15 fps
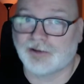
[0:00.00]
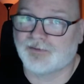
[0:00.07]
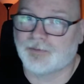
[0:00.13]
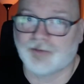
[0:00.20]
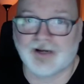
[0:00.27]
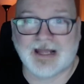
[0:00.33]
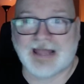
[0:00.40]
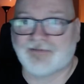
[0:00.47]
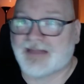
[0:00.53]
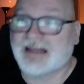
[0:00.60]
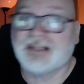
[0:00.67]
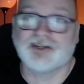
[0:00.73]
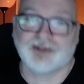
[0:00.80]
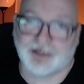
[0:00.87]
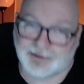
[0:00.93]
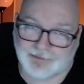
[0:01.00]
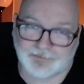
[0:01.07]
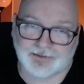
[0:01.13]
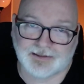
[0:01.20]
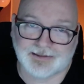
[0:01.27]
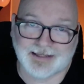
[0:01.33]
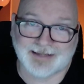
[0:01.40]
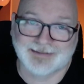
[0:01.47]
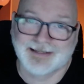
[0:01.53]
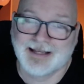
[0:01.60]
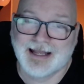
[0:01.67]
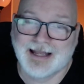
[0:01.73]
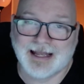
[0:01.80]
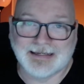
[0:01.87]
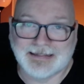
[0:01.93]
If I'm going to have any chance of success,
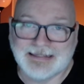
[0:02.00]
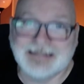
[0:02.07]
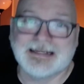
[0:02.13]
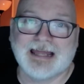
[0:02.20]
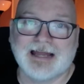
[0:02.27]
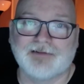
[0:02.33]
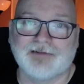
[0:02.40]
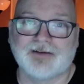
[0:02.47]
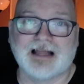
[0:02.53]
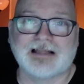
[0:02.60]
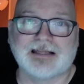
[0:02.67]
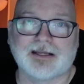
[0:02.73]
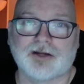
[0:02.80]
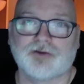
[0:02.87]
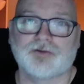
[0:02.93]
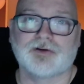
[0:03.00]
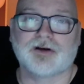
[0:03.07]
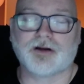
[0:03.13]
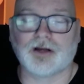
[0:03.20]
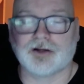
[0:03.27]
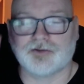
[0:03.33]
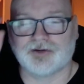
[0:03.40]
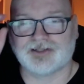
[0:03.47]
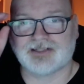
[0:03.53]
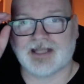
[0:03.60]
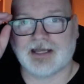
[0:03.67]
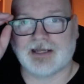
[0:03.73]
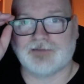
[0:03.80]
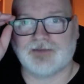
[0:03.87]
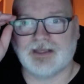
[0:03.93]
I need to have a guy like a Chris
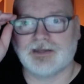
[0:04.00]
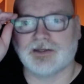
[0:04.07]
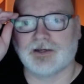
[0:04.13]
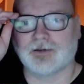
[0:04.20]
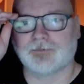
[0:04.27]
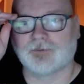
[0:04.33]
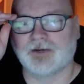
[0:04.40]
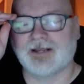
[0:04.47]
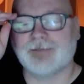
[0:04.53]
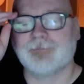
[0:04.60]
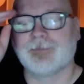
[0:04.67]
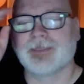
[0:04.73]
Tanev in there, right?